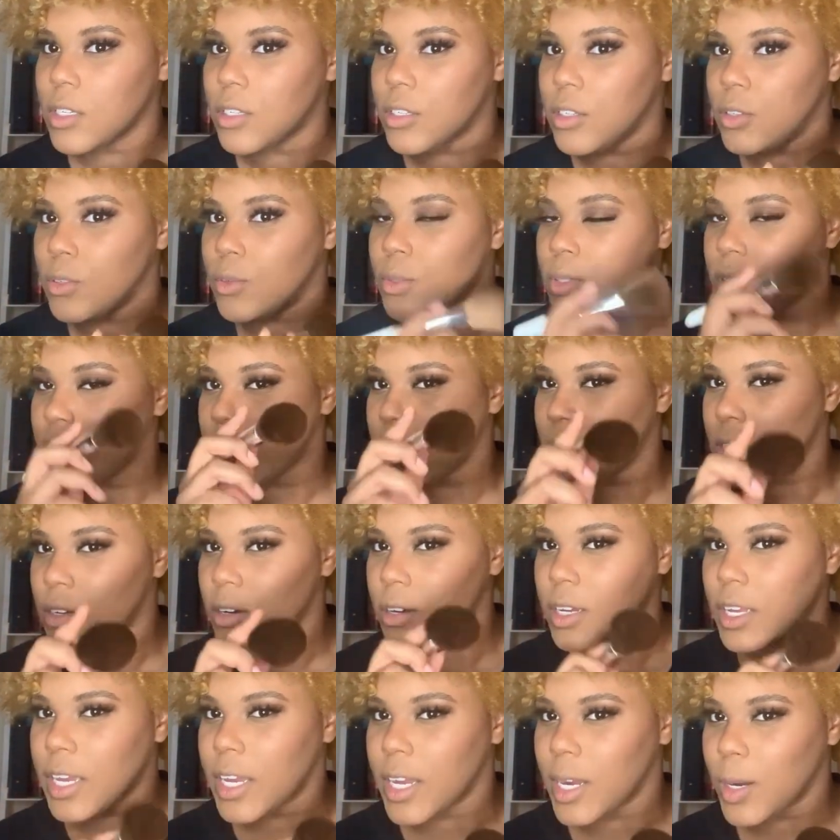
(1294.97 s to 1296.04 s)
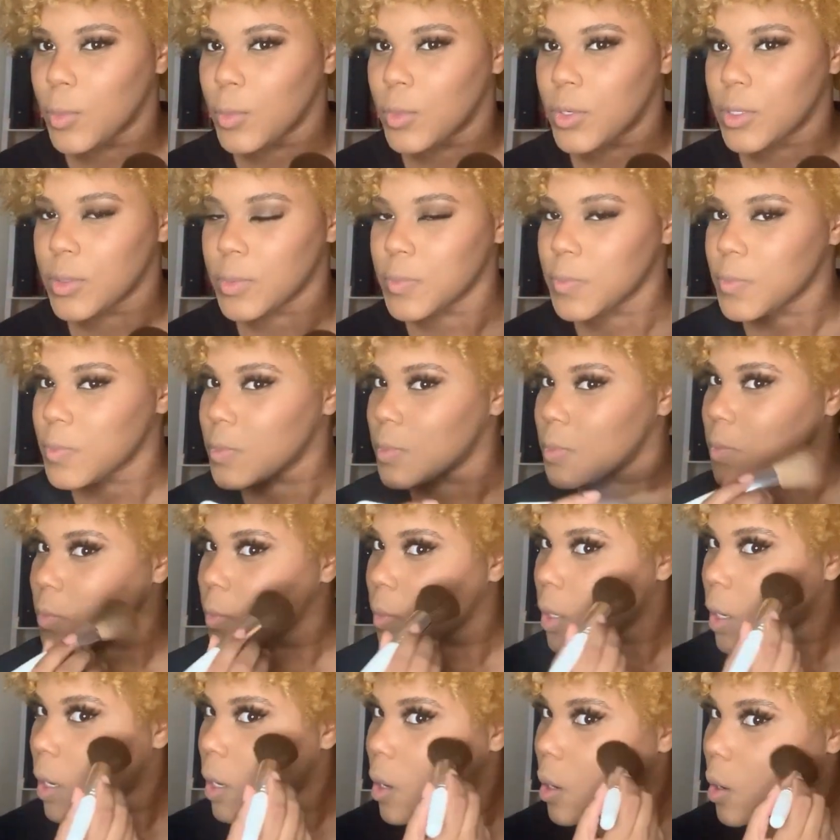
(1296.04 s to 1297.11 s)
You see it on camera,
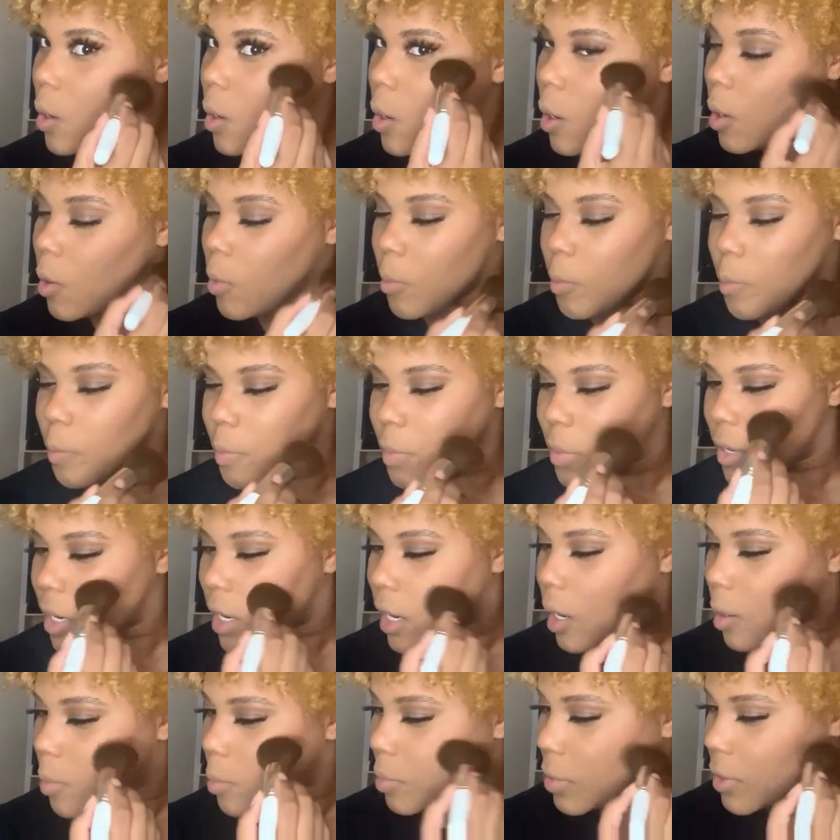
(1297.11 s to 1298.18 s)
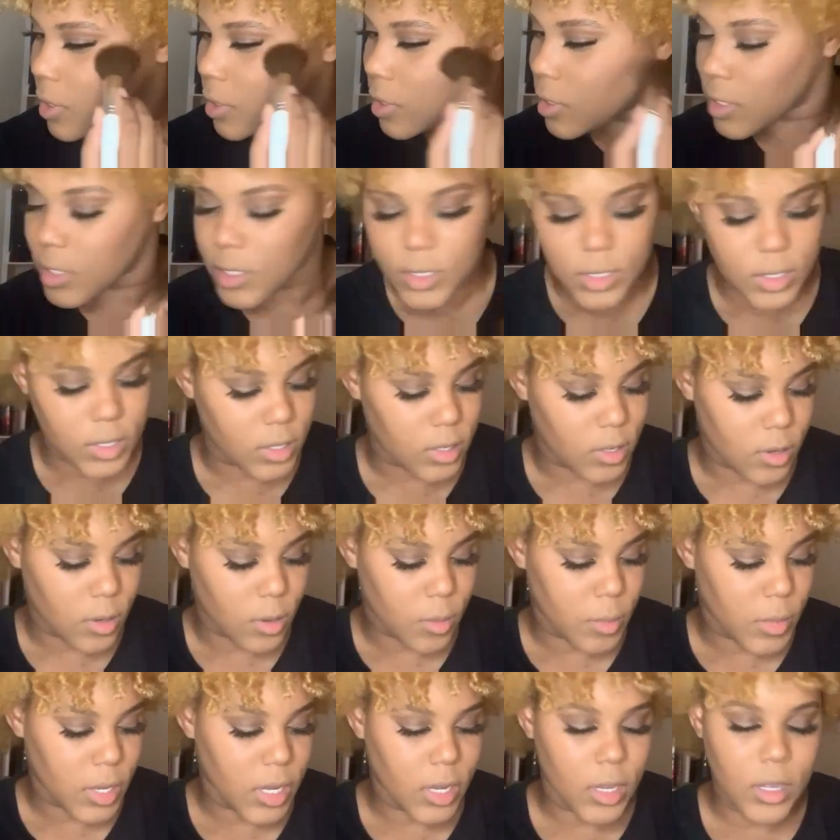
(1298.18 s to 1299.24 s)
but I barely see it
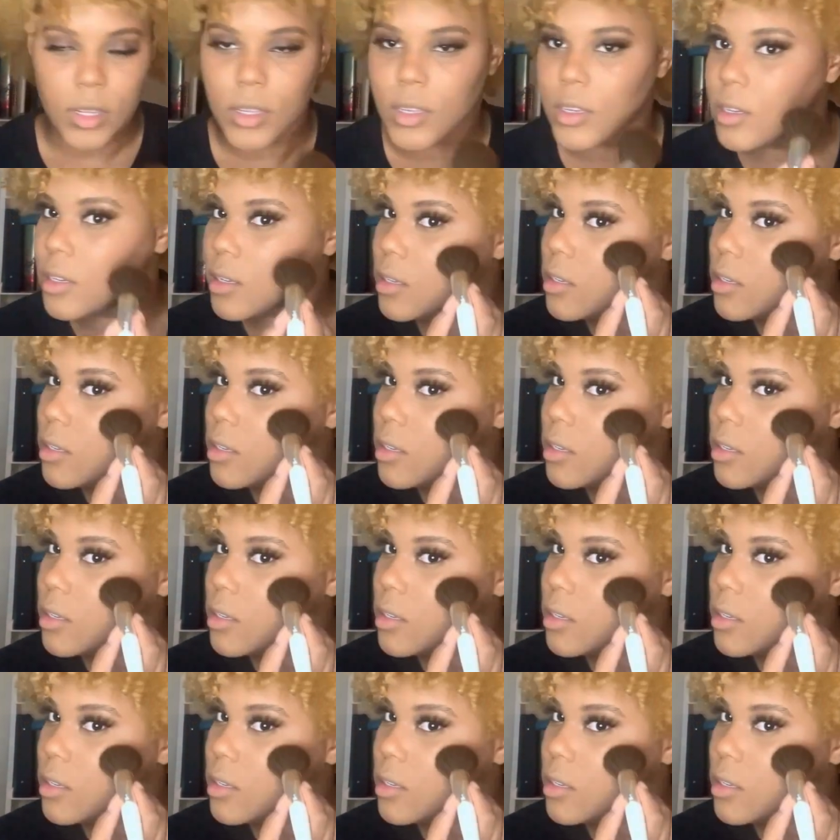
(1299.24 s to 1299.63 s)
on mine.